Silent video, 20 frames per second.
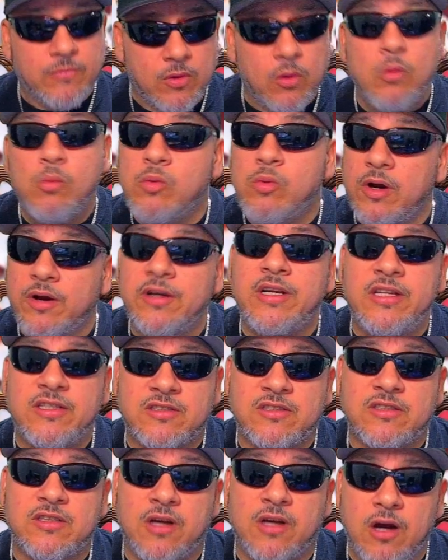where it needs
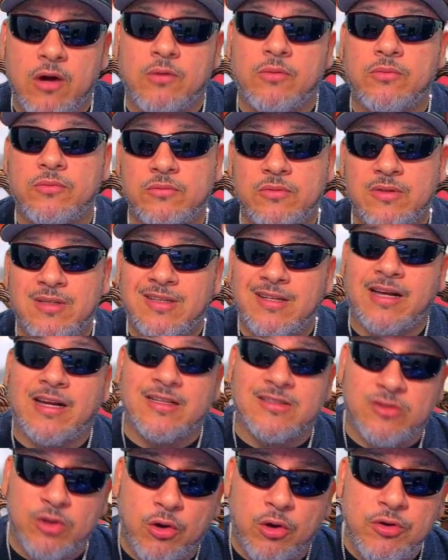to go. Like I
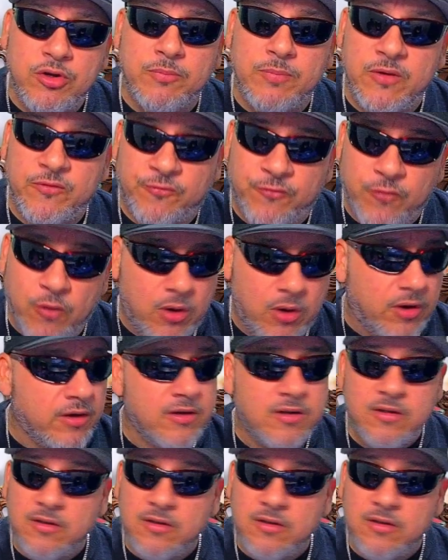told you before,